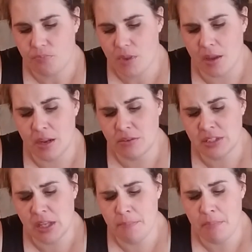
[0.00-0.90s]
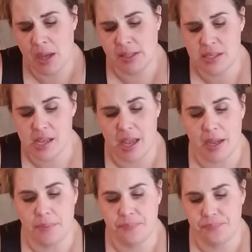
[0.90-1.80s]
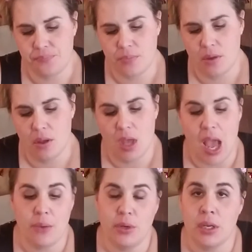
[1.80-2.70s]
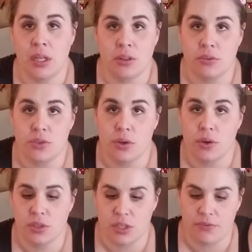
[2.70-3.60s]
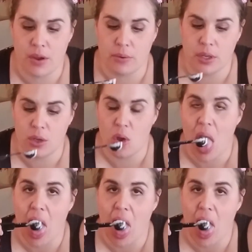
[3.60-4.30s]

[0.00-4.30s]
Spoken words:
Now, some may say I wouldn't eat those yogurts if I were you.